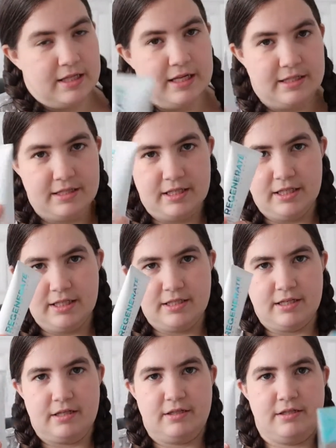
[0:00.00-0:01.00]
This is
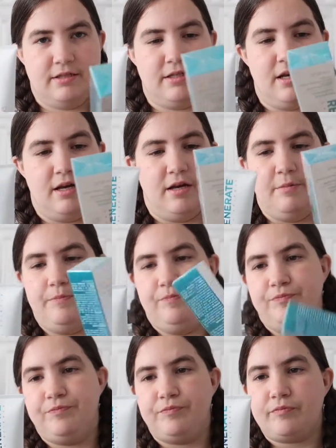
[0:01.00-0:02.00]

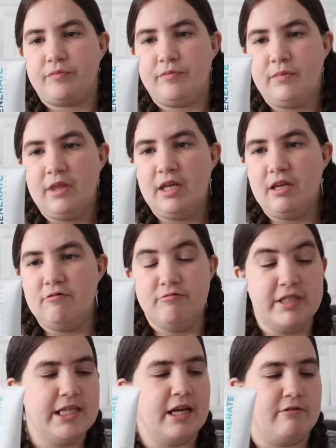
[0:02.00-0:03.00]
some
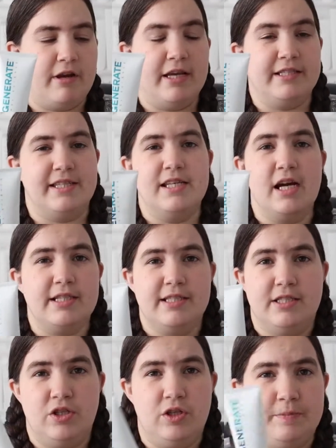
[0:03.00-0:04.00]
Regenerate. It's the
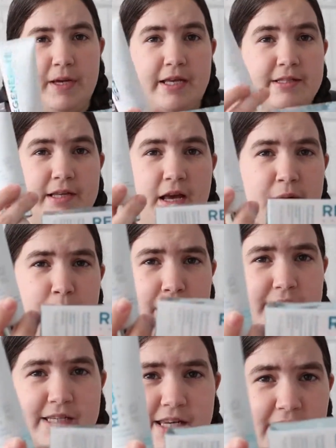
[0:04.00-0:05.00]
nicest toothpaste
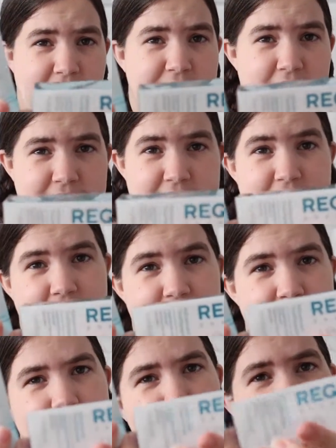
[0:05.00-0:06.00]
packaging I've ever
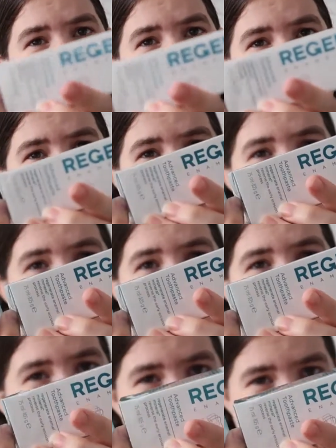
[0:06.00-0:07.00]
seen. It looks more like
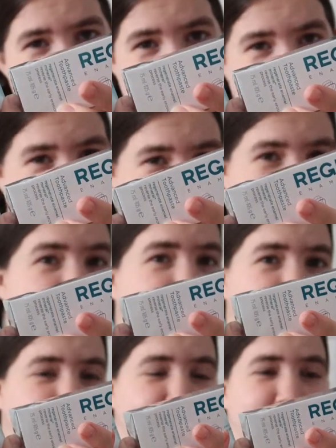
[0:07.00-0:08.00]
a posh hand cream
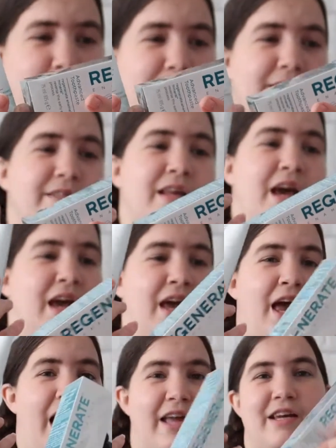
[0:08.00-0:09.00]
than a toothpaste.
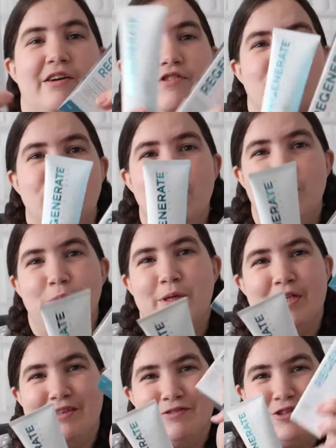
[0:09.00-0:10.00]
And I've got two
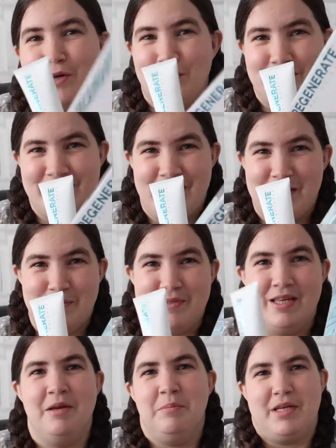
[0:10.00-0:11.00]
because I've stolen
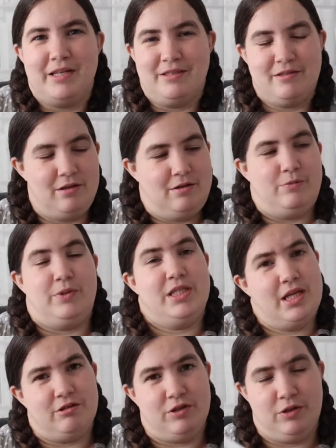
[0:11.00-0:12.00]
James, because we
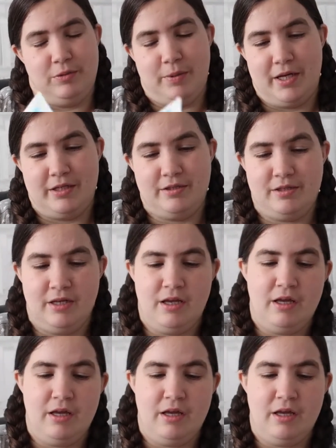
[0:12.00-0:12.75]
share a toothpaste.